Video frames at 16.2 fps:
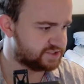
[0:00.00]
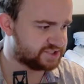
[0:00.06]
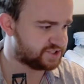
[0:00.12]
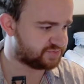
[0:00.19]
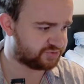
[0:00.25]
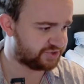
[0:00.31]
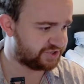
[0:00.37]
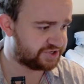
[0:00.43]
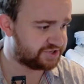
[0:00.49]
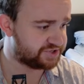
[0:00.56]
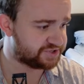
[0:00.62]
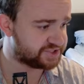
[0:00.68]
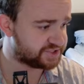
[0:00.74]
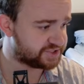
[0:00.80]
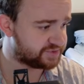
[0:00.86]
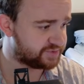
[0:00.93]
is pretty
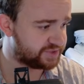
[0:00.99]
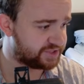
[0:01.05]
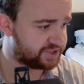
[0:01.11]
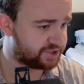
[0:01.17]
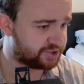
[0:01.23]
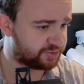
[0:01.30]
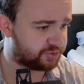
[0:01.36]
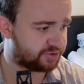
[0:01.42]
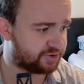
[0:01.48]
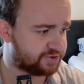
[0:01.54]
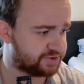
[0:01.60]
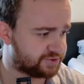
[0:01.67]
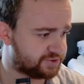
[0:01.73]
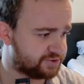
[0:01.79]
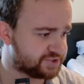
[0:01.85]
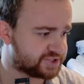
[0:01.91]
good. We can go
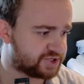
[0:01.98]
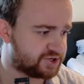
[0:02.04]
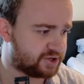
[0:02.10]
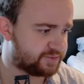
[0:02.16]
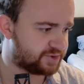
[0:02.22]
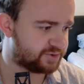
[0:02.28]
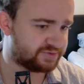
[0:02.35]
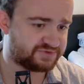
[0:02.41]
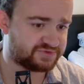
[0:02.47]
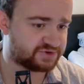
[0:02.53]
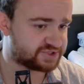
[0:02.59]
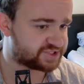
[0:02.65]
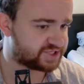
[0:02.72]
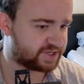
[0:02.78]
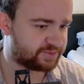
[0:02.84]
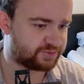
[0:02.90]
Perona, Otama. We've got
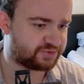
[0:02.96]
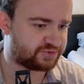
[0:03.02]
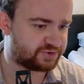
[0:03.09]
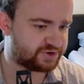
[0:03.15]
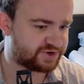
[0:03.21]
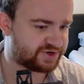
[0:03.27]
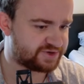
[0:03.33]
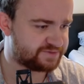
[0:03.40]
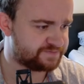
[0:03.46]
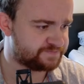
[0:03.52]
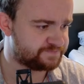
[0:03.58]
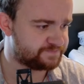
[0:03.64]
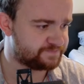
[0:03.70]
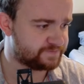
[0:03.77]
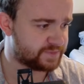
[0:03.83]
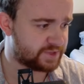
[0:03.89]
Samurai.
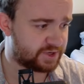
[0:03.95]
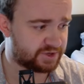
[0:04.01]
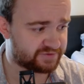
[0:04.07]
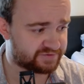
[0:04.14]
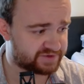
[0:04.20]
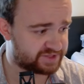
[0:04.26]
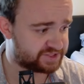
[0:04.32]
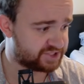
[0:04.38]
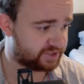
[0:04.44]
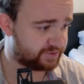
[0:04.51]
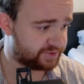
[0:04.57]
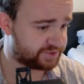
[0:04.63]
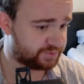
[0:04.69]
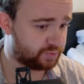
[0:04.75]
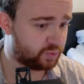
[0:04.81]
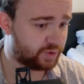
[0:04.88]
Hopefully the Tama
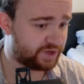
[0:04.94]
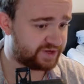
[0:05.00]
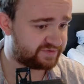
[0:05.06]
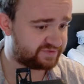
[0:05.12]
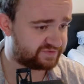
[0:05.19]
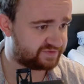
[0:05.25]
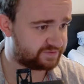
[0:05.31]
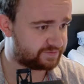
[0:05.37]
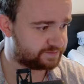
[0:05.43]
doesn't whiff.